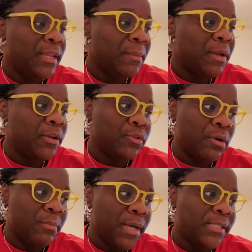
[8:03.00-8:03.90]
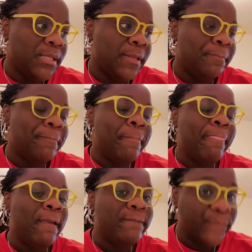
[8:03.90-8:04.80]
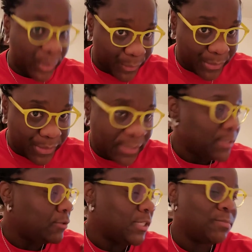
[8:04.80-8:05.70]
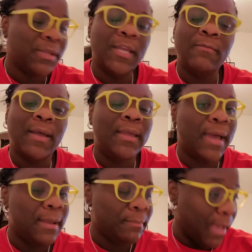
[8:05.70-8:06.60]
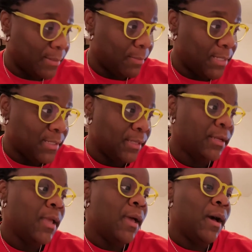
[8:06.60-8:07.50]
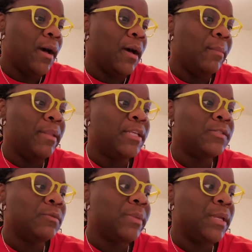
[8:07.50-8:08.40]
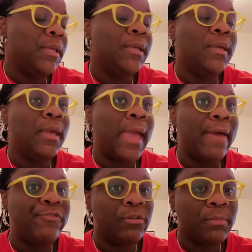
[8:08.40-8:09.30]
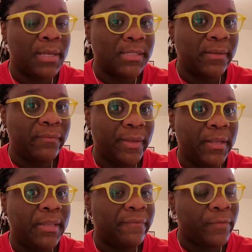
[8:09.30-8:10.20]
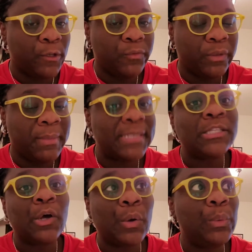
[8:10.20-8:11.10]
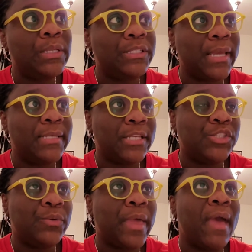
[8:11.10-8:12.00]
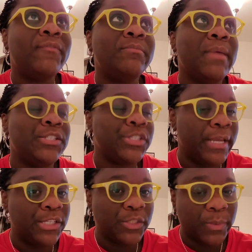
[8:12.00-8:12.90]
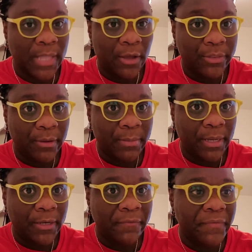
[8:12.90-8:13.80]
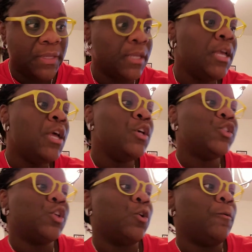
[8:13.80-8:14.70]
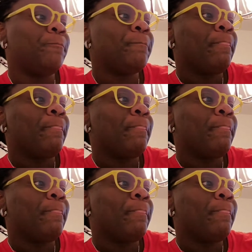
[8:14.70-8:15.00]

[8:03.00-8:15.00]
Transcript: I'm gonna do a muslin first. So just plain white cotton muslin, and this will be after muslin fitting, that first fitting. That's the only chance that you have to make changes without there being a fee. So